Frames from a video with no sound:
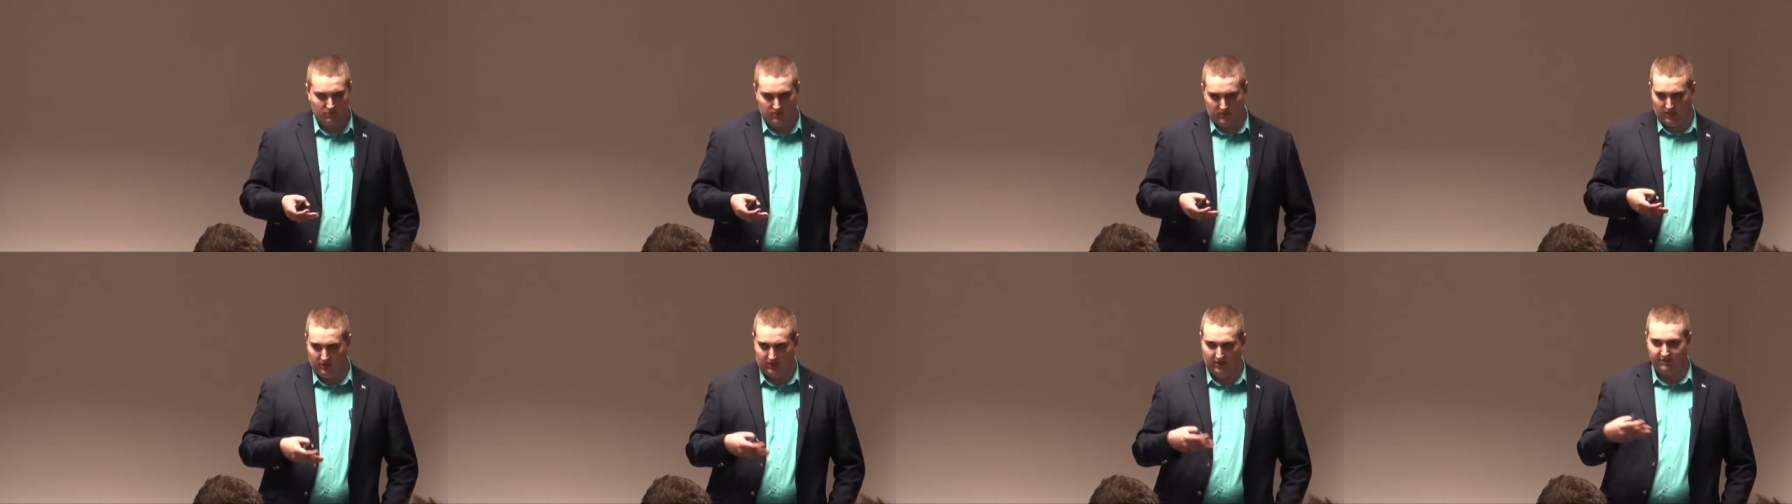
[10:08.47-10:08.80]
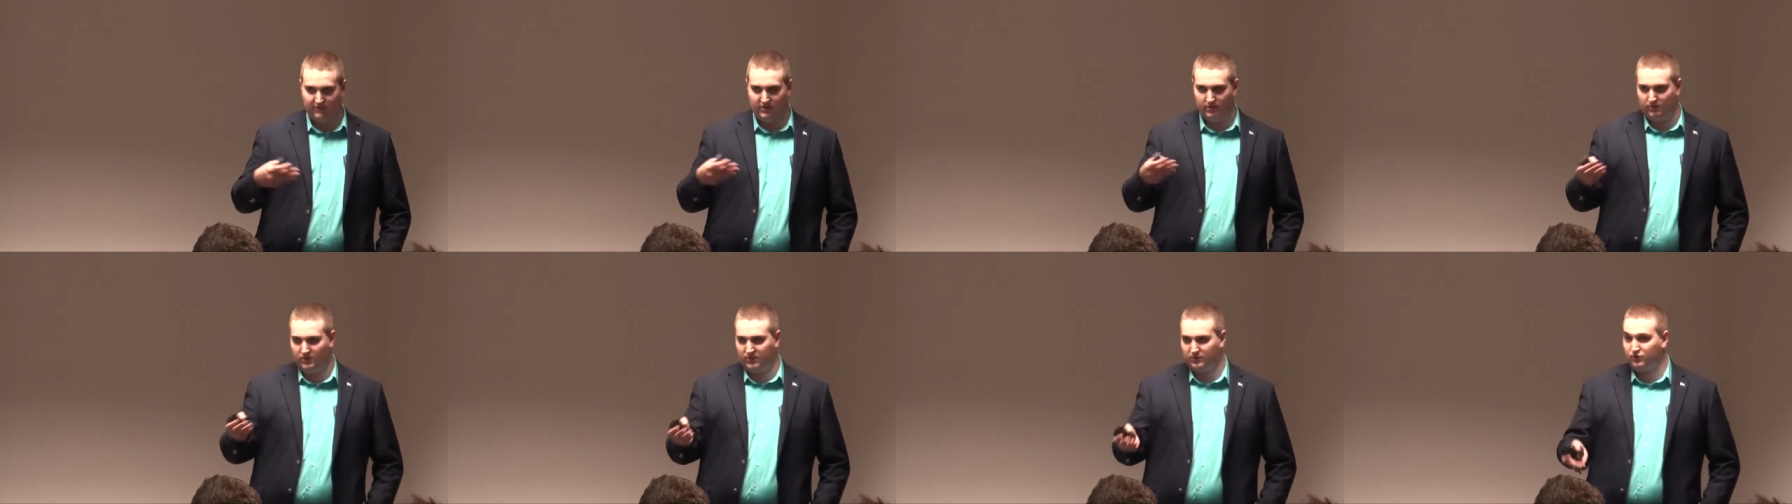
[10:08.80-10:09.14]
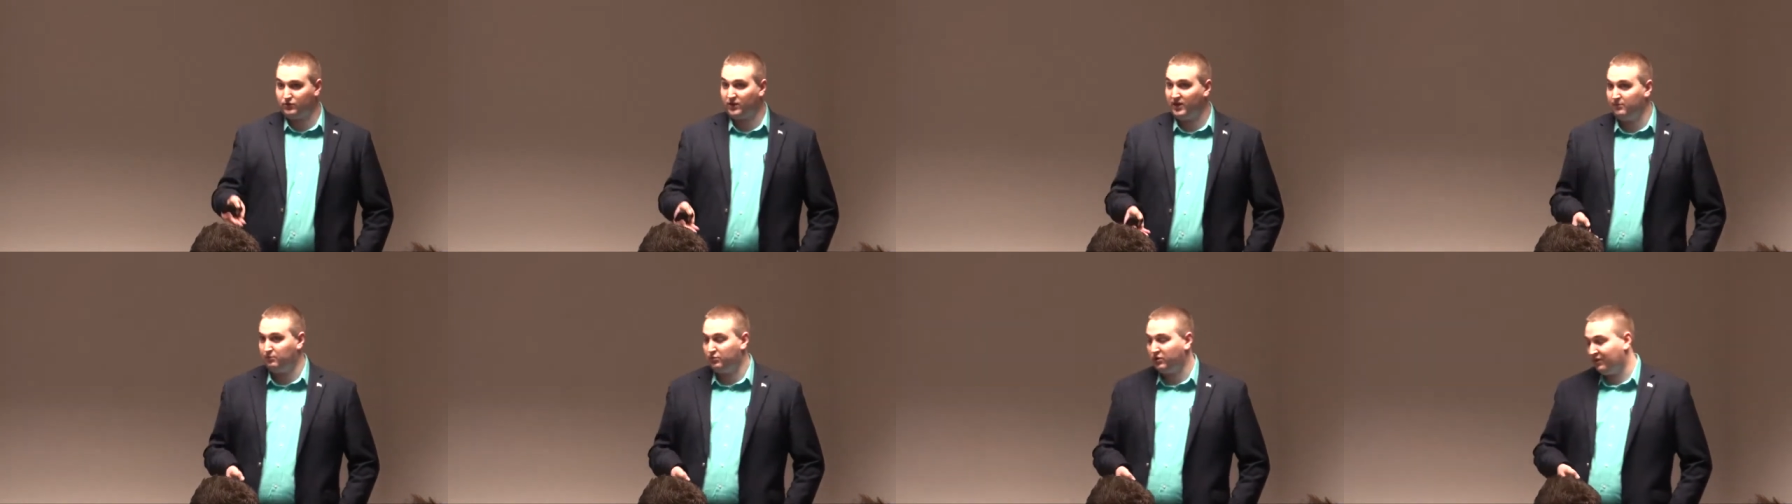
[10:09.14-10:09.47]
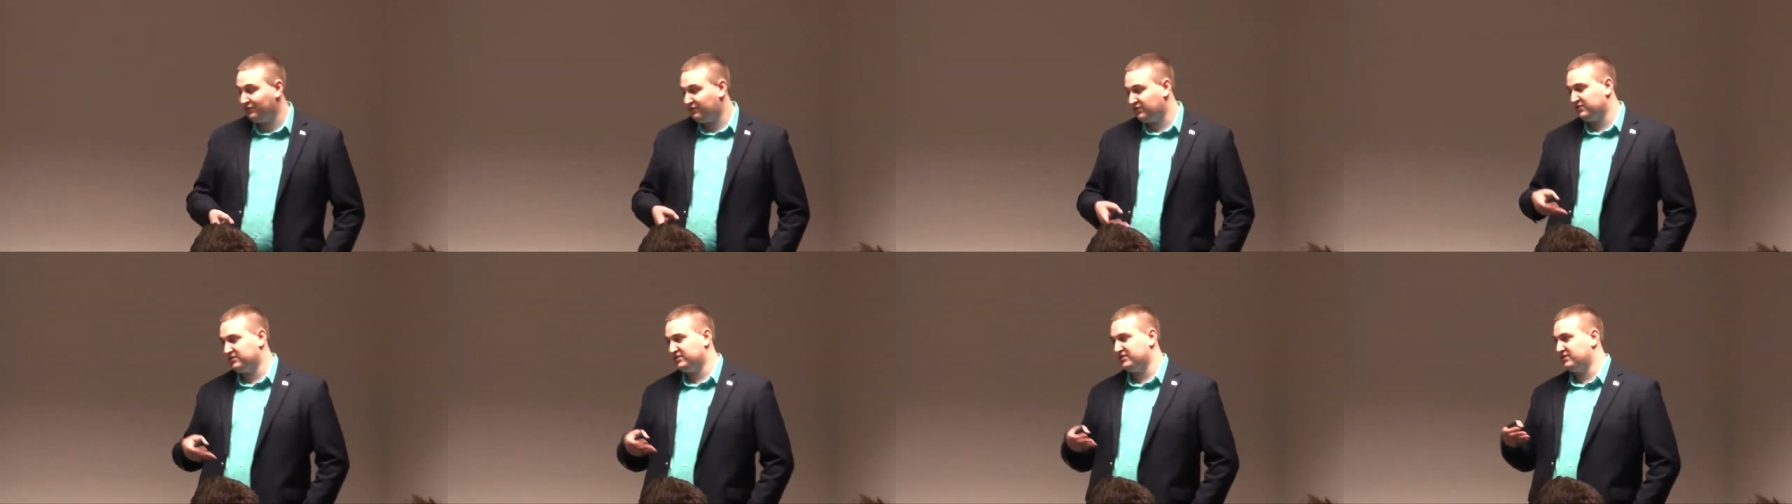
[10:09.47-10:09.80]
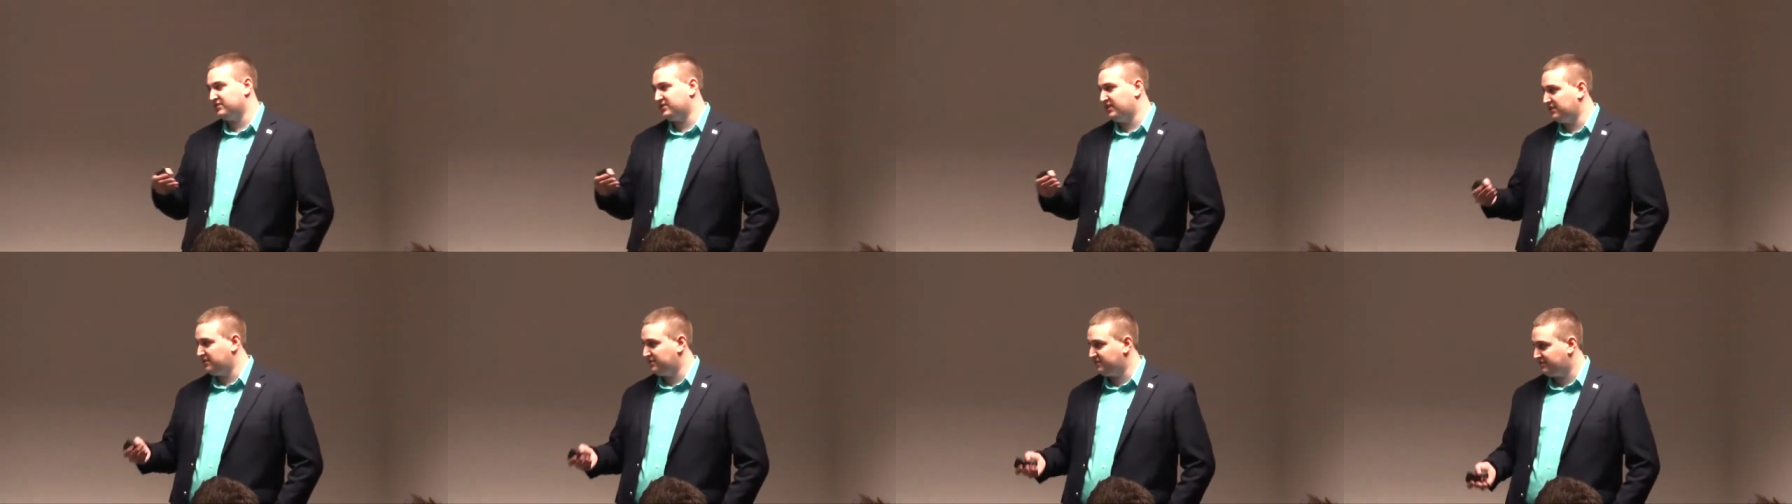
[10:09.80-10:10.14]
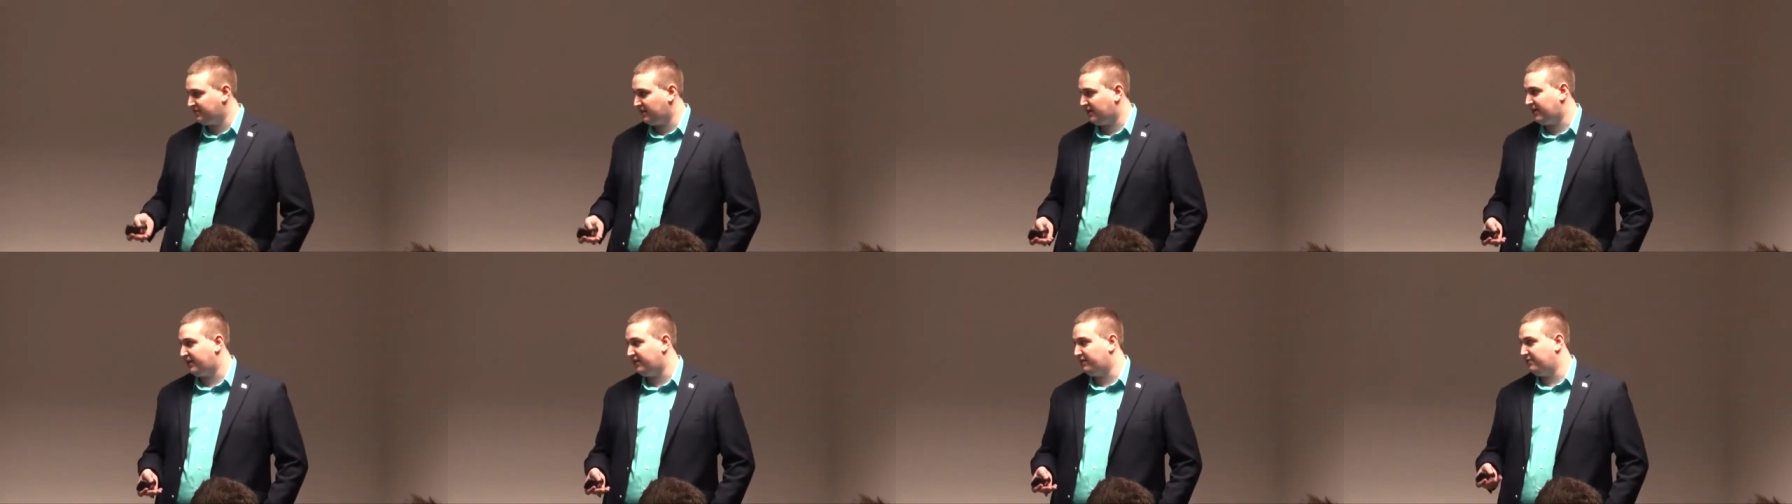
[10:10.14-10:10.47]
you give them the trade preferences they
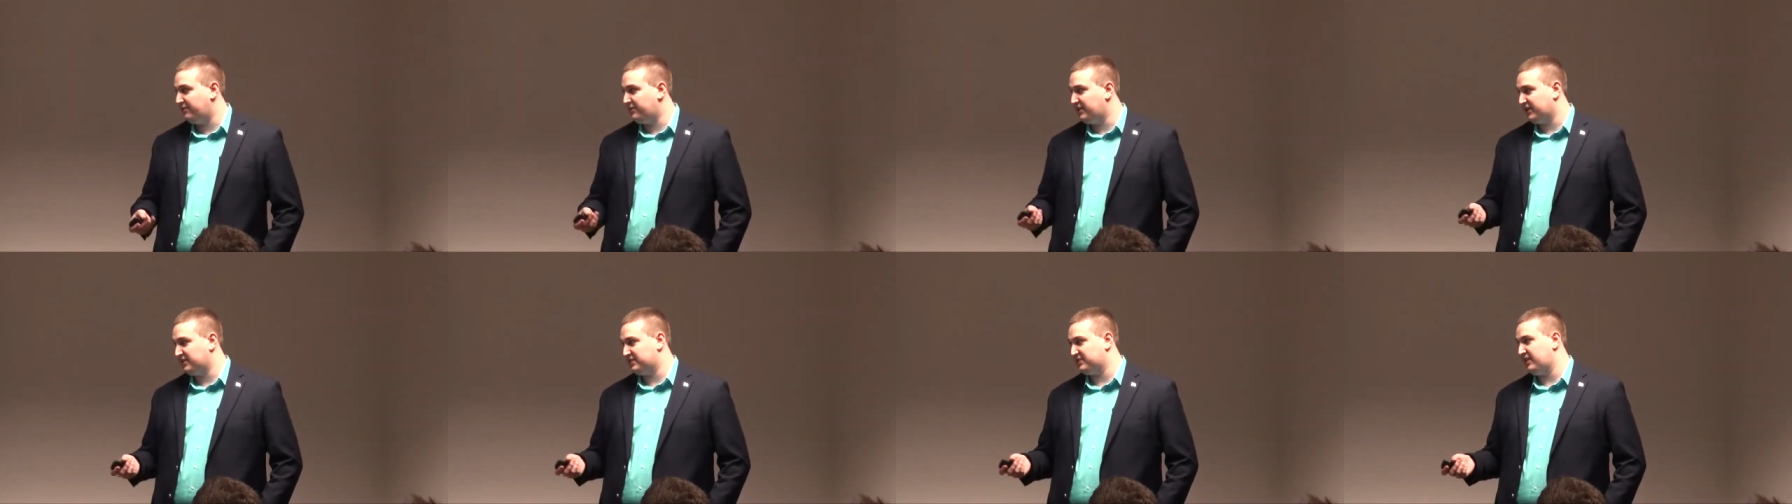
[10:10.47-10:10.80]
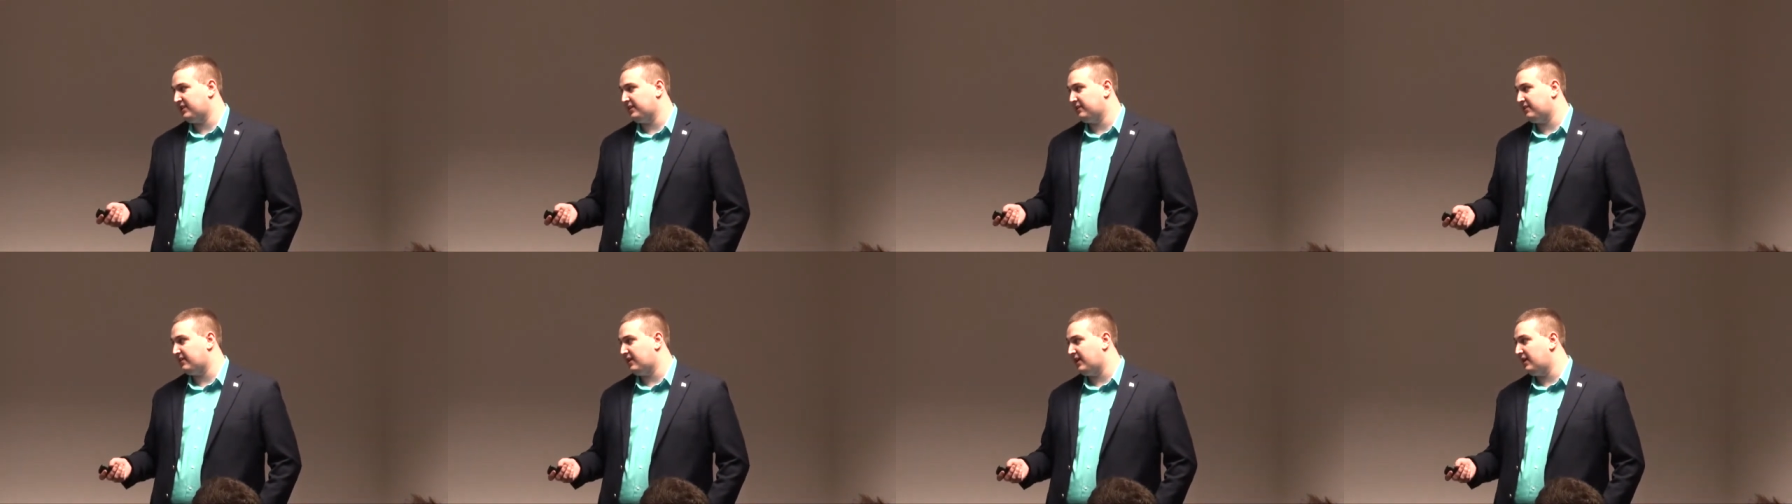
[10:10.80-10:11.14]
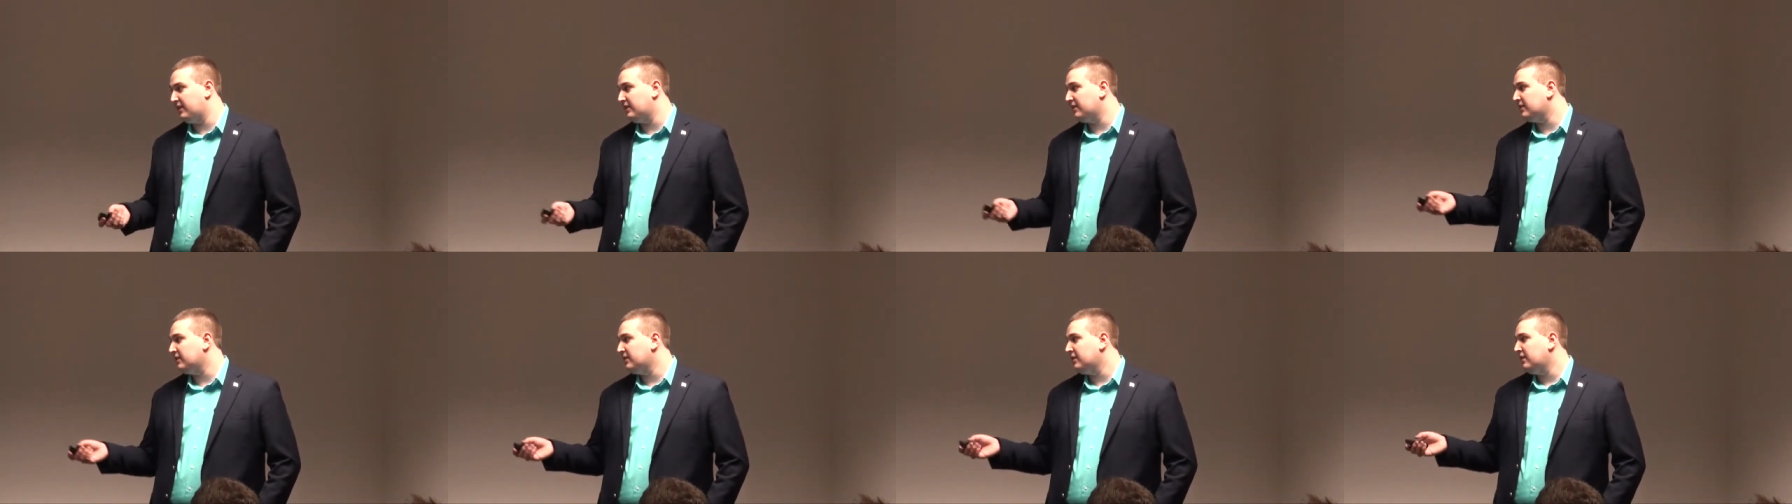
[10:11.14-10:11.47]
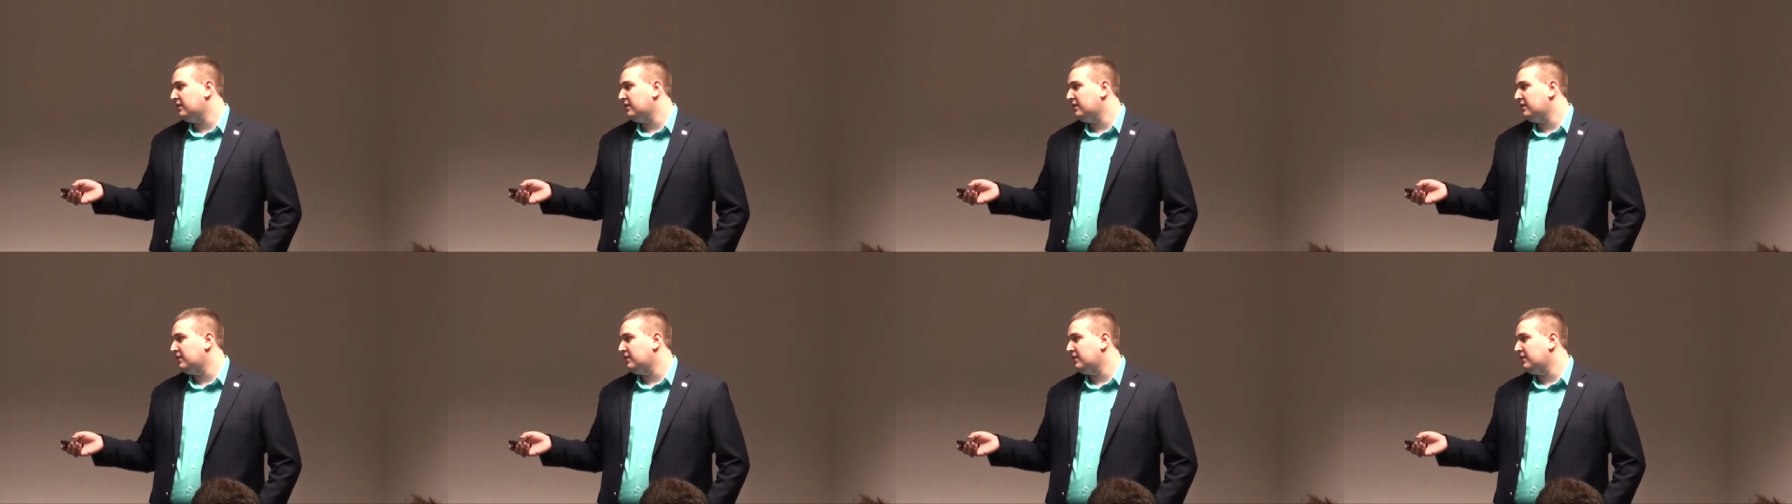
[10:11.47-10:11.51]
desire and things like that.